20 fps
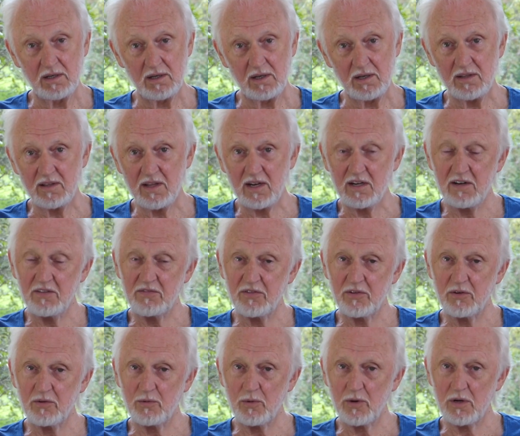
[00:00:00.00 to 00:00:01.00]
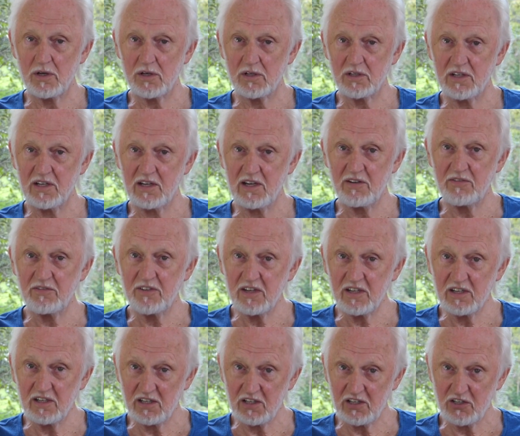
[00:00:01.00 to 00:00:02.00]
And then if the word
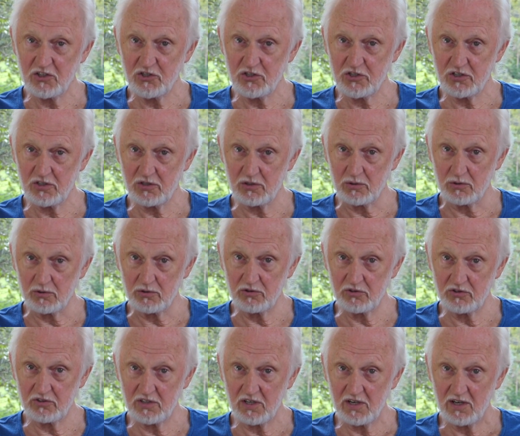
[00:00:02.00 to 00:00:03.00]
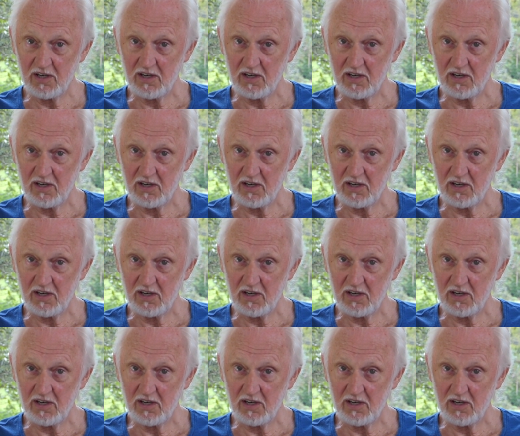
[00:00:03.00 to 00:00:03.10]
giving is used,